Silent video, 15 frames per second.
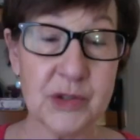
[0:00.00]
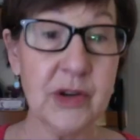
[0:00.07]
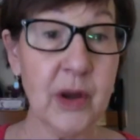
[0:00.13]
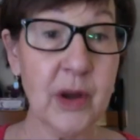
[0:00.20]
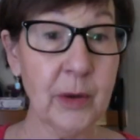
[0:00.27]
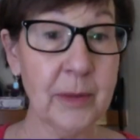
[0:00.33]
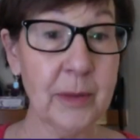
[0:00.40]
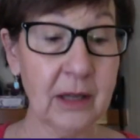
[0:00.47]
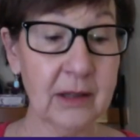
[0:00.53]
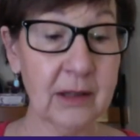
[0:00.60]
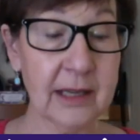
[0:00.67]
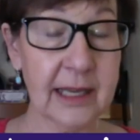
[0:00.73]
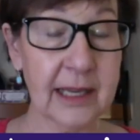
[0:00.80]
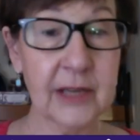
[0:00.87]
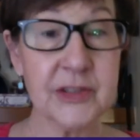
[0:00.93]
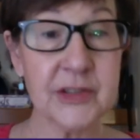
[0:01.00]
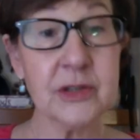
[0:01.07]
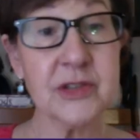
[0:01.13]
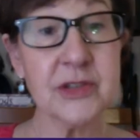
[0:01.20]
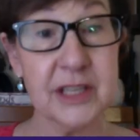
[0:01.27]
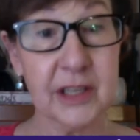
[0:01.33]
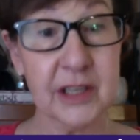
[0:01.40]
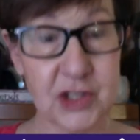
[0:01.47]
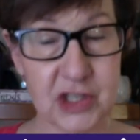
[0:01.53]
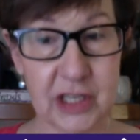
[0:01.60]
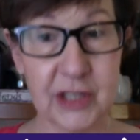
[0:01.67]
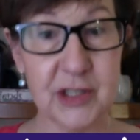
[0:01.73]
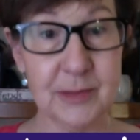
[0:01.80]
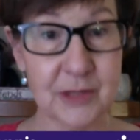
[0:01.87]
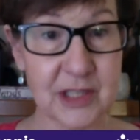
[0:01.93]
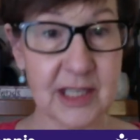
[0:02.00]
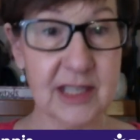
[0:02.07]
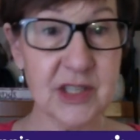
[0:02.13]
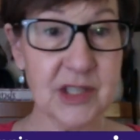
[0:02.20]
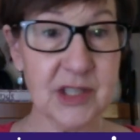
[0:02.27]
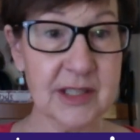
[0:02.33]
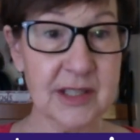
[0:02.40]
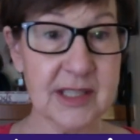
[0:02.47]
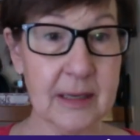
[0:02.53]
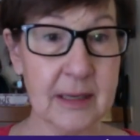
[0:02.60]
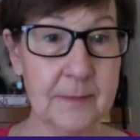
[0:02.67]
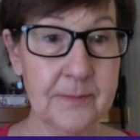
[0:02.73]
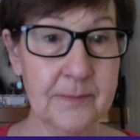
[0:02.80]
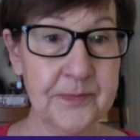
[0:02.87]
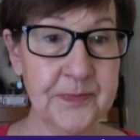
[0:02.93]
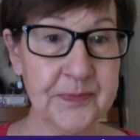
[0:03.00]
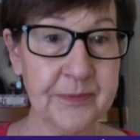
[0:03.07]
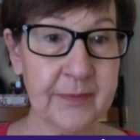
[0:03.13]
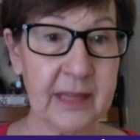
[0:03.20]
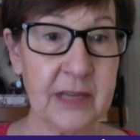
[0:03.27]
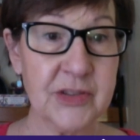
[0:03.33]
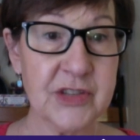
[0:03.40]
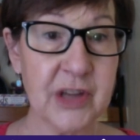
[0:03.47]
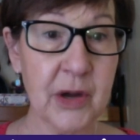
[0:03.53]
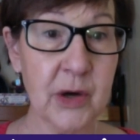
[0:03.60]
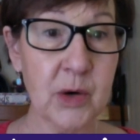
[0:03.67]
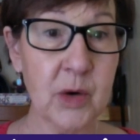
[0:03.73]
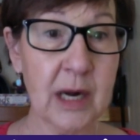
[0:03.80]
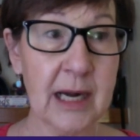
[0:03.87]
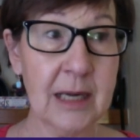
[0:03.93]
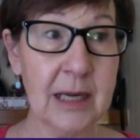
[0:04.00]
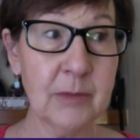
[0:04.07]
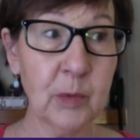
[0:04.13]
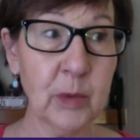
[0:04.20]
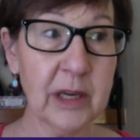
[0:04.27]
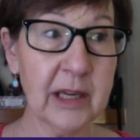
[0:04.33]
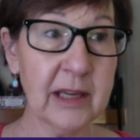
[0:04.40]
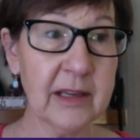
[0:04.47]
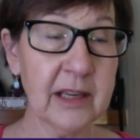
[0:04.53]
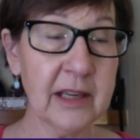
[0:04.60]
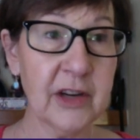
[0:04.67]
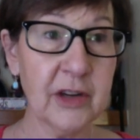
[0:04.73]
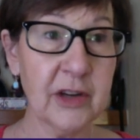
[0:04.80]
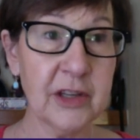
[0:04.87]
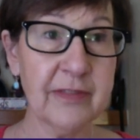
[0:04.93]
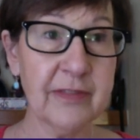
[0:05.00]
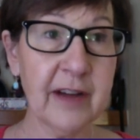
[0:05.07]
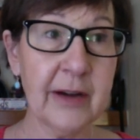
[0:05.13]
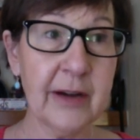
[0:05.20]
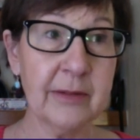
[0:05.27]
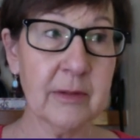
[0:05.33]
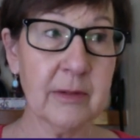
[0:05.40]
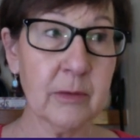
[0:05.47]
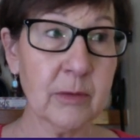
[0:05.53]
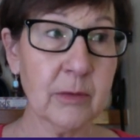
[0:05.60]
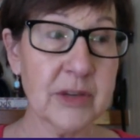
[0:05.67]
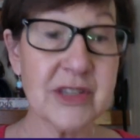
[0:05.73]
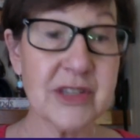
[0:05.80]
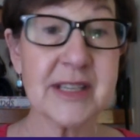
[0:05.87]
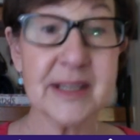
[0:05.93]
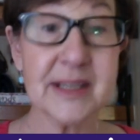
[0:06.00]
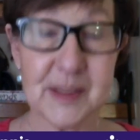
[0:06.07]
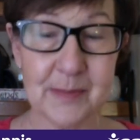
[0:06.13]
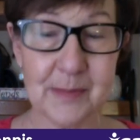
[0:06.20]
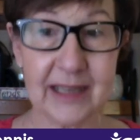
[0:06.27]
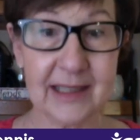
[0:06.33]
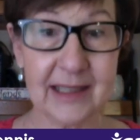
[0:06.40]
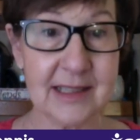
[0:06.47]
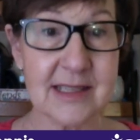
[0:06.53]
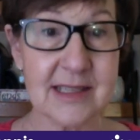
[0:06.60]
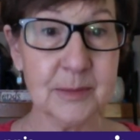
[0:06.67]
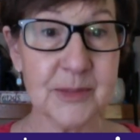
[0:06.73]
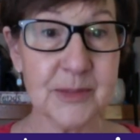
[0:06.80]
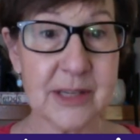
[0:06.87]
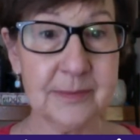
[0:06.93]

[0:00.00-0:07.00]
know about lung cancer is it can change mutations. So we can, you find resistance mechanisms